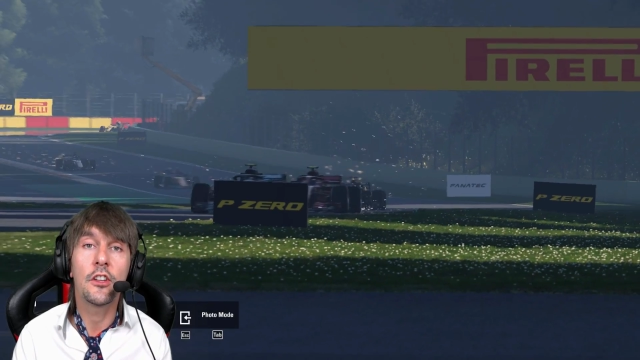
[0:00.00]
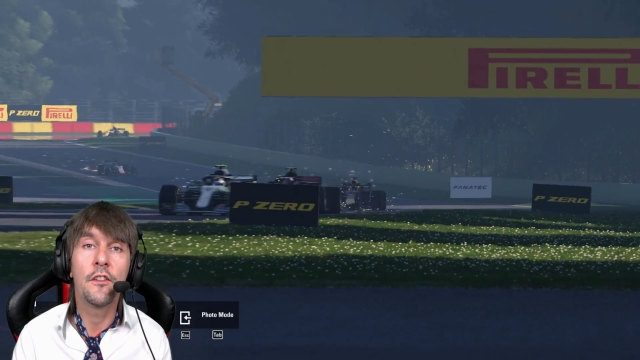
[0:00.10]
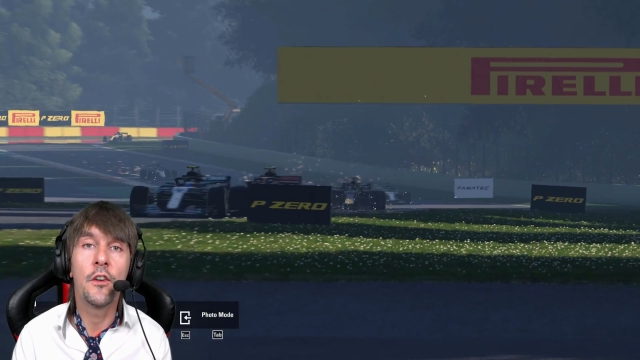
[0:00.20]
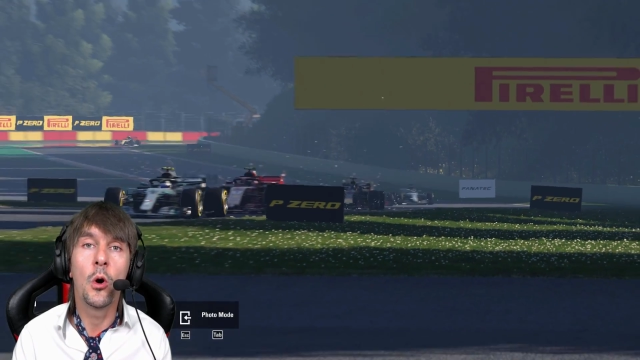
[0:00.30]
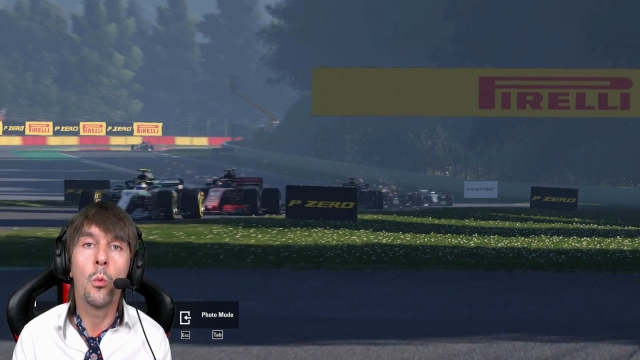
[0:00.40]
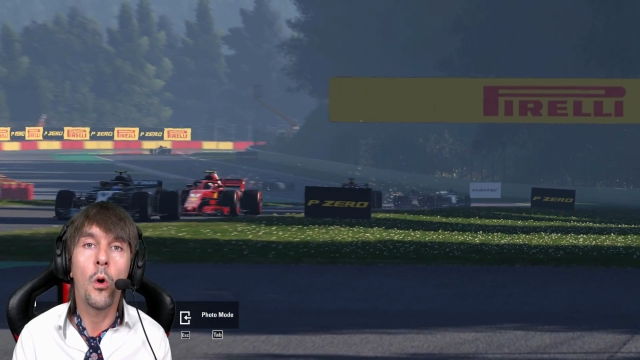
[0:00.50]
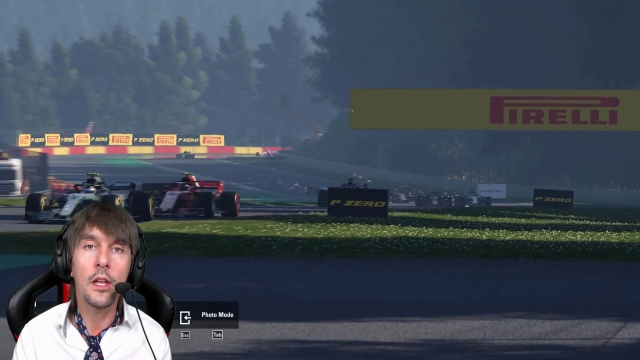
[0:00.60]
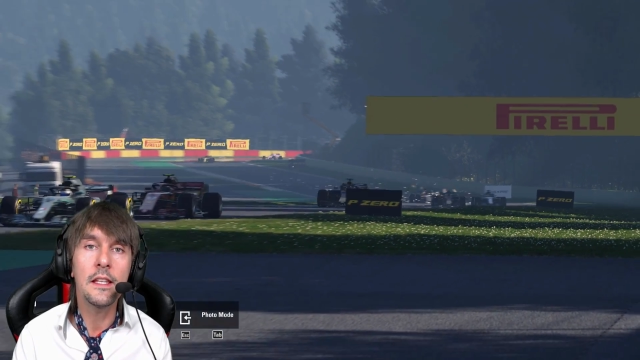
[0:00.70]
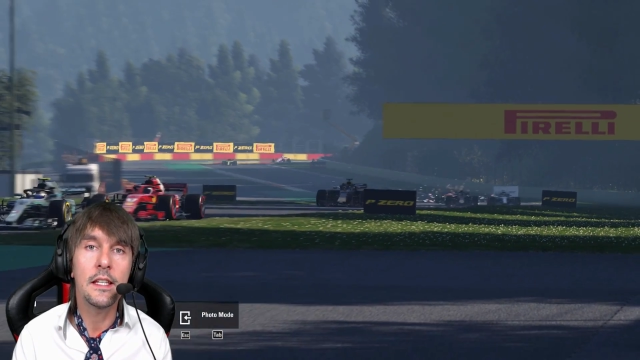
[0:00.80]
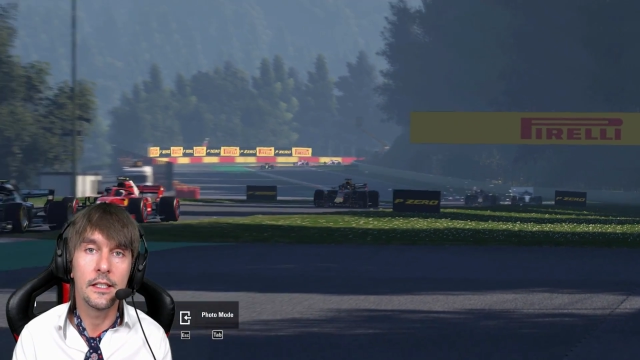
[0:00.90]
for what
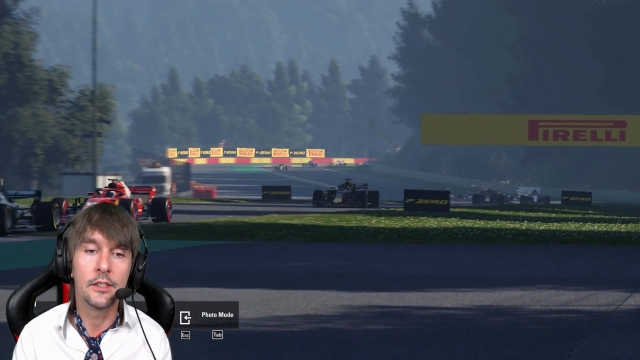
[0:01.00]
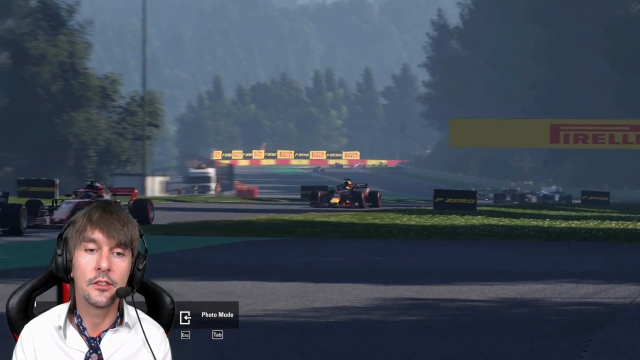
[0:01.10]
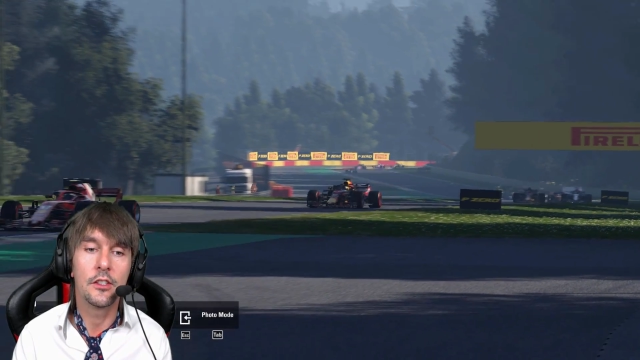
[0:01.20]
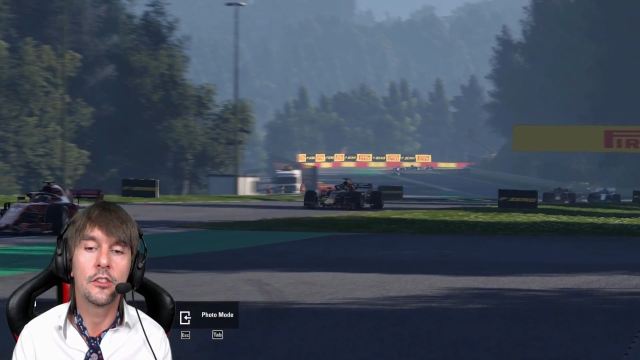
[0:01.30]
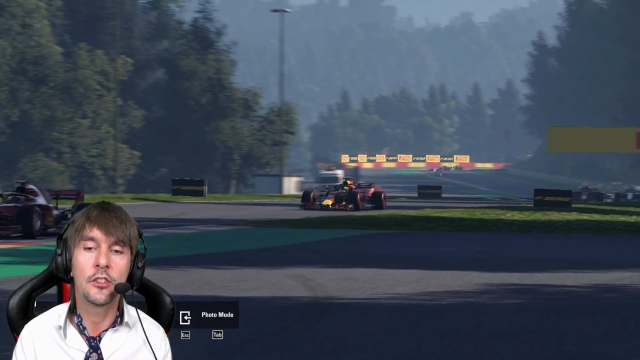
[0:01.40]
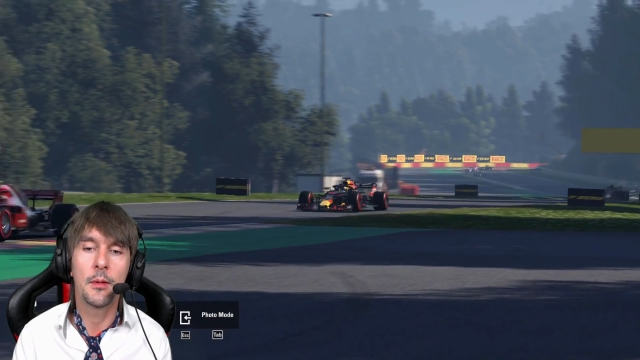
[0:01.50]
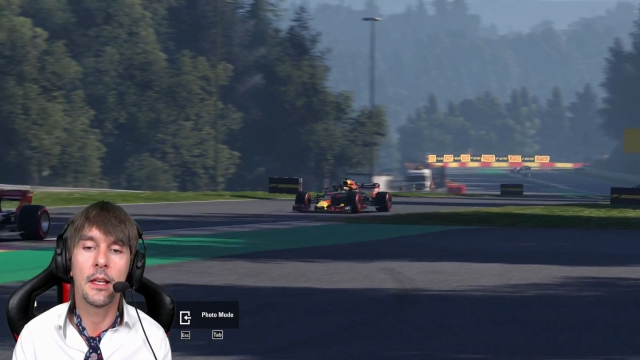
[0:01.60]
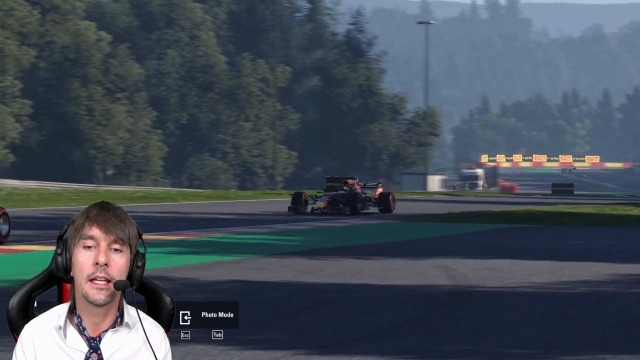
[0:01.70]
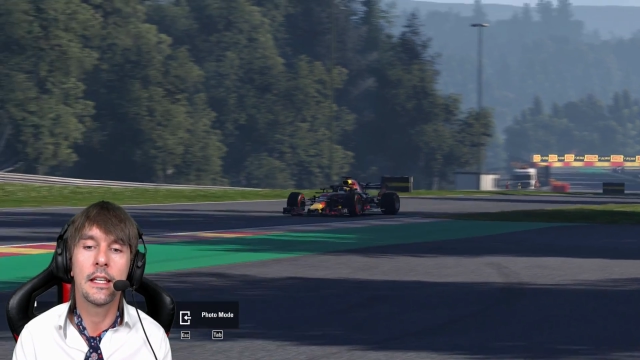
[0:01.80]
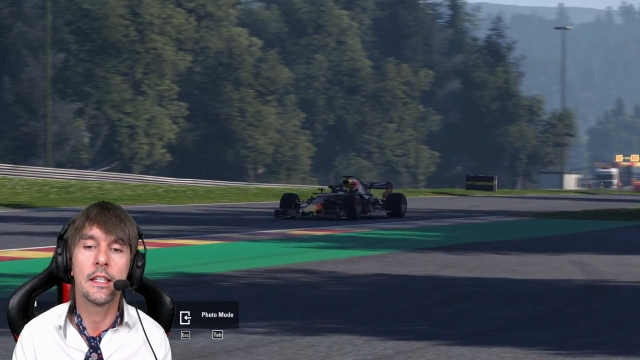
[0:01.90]
it is,
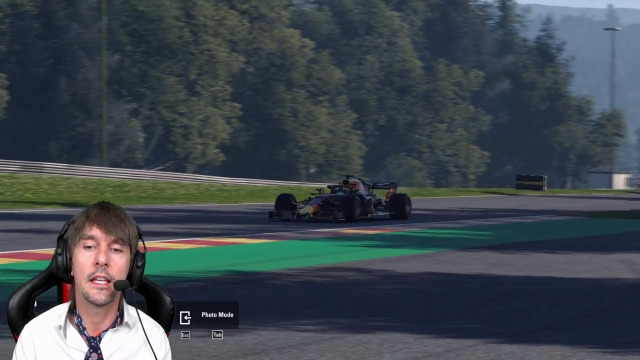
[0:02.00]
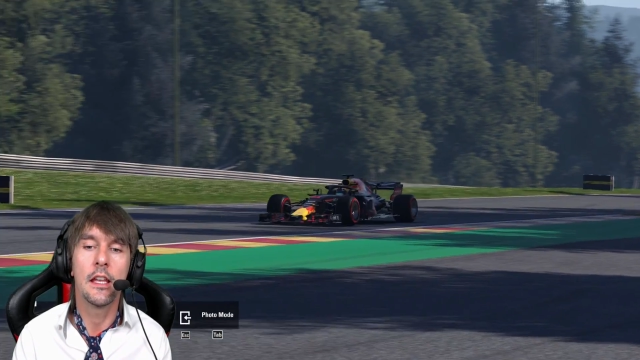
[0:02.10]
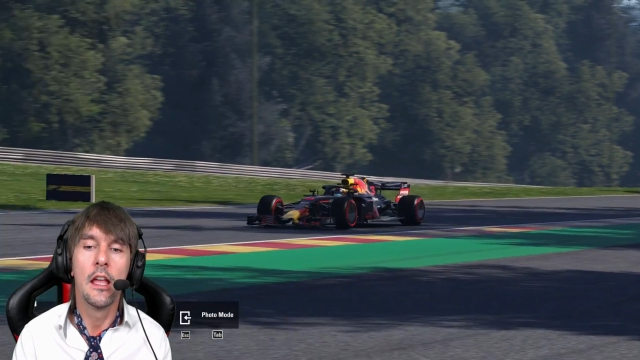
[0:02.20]
simulating